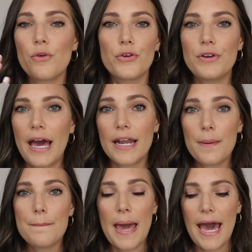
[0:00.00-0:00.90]
They're not
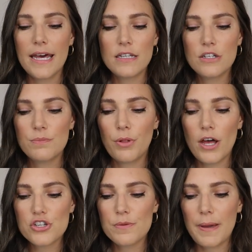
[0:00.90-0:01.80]
a matte
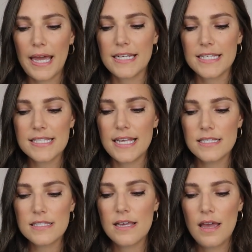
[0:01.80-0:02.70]
blush by any
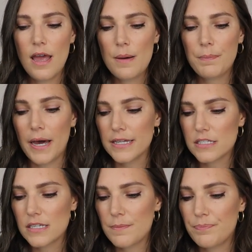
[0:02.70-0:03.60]
sense, but